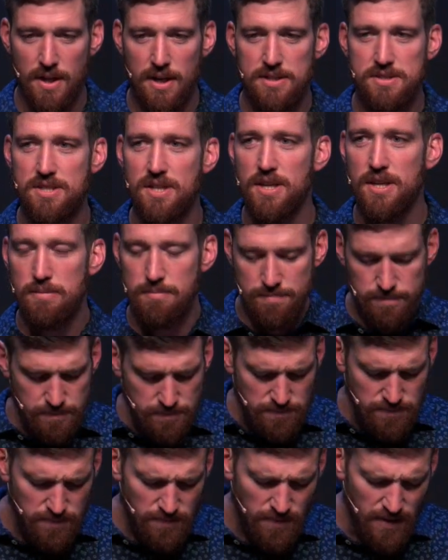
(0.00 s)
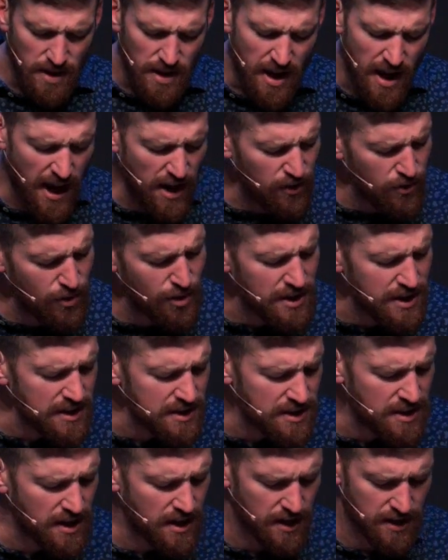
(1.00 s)
See, I look
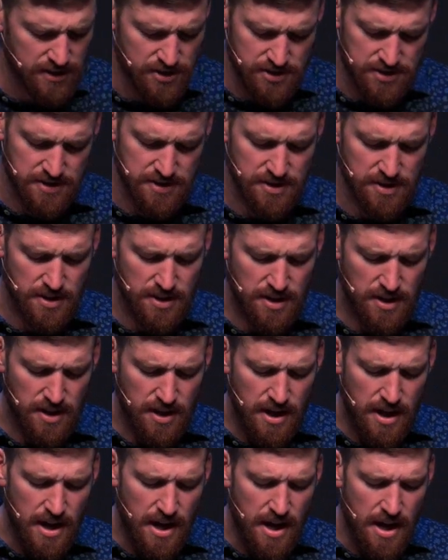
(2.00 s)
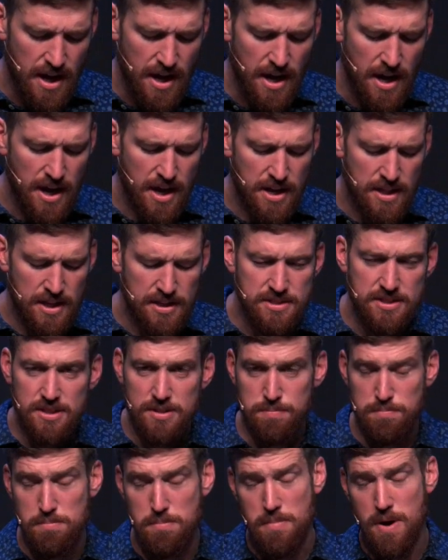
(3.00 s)
at this, and this
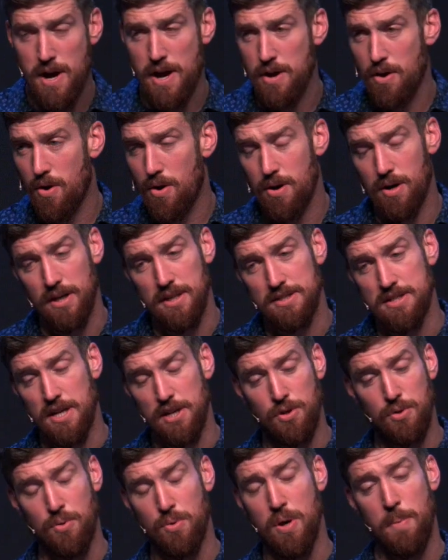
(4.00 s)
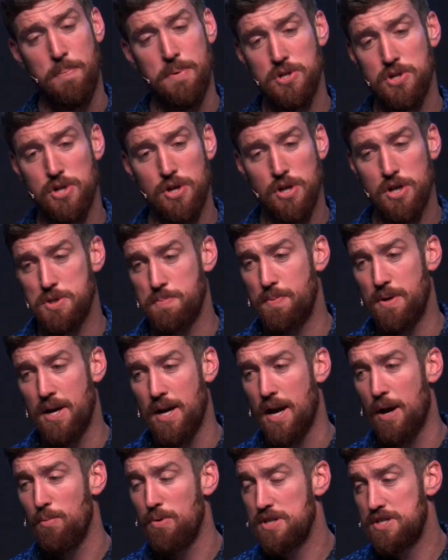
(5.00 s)
is my heart because I grew up in church, but
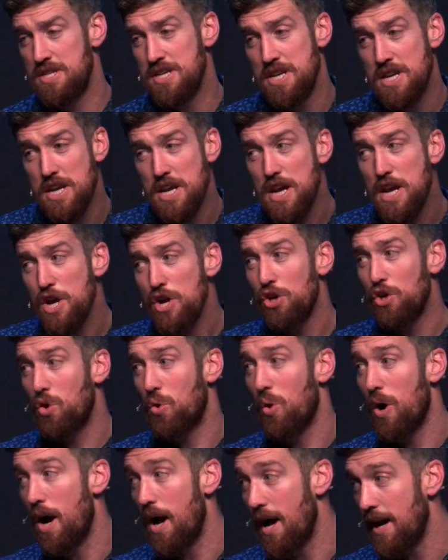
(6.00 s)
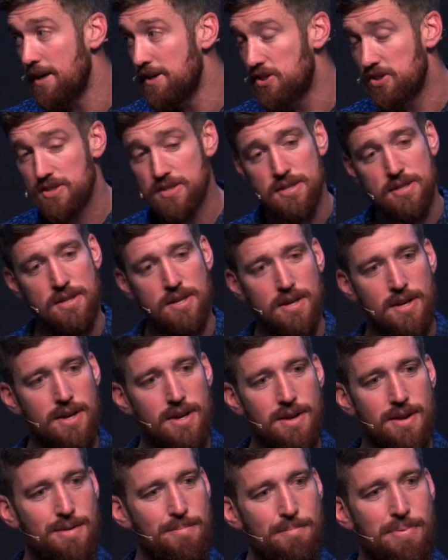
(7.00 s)
I was near Christ,
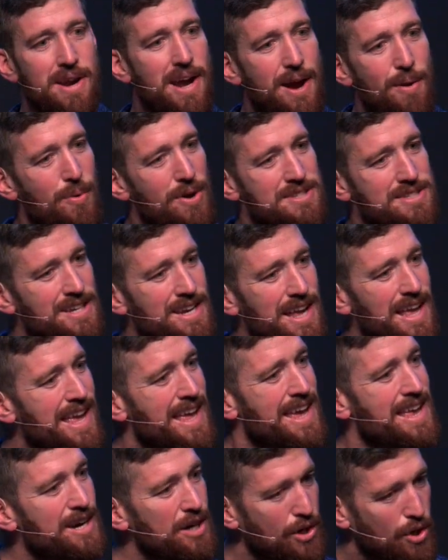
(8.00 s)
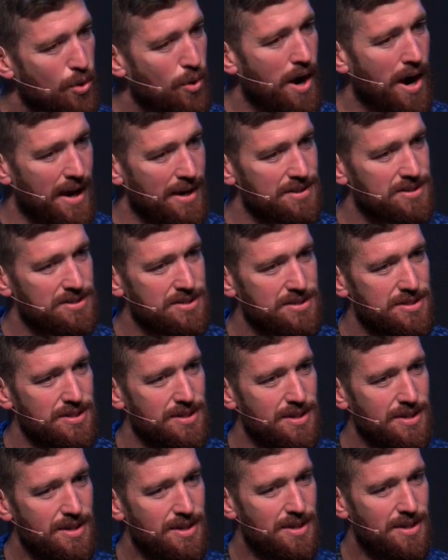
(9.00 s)
but I wasn't in Christ.
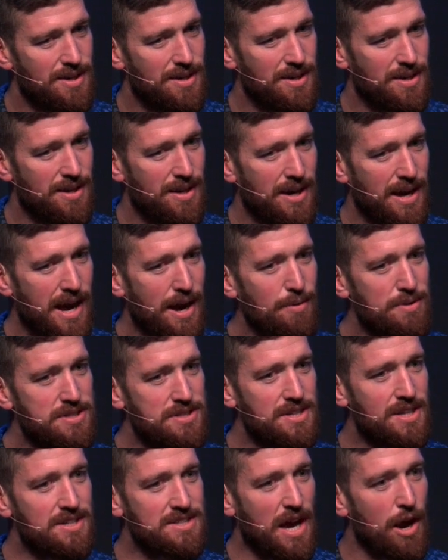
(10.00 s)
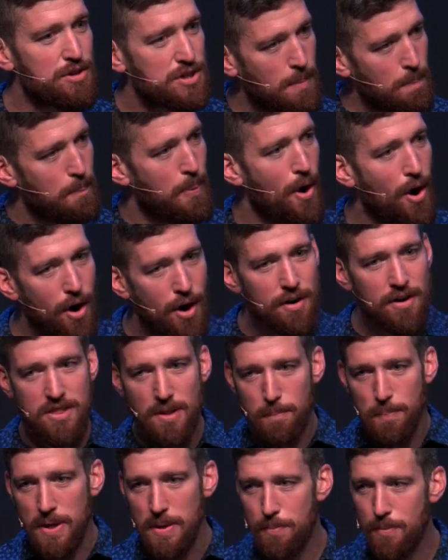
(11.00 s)
I was says I was a part of
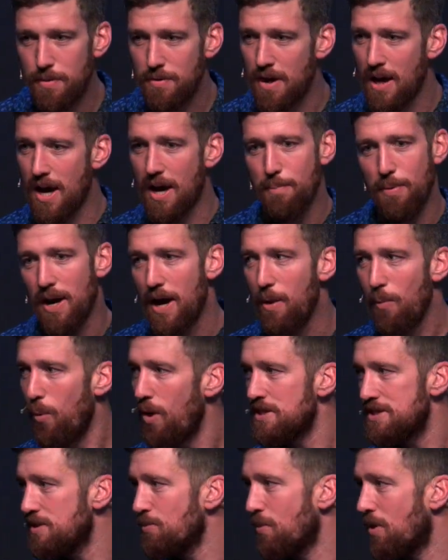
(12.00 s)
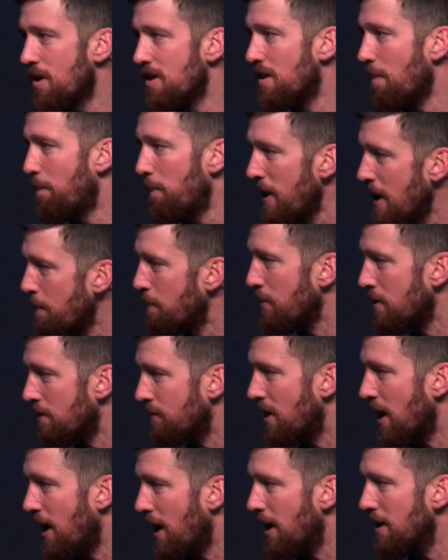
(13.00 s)
the people of God, but I wasn't one of the people
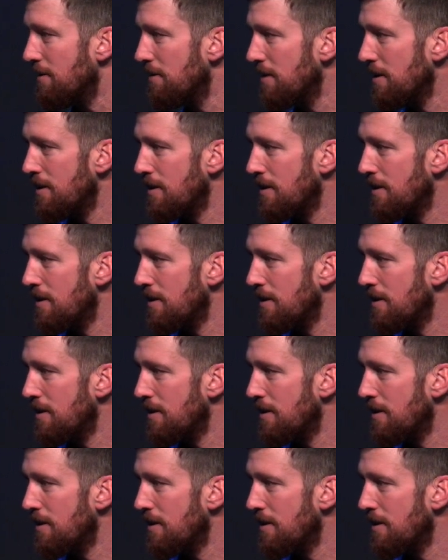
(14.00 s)
of God.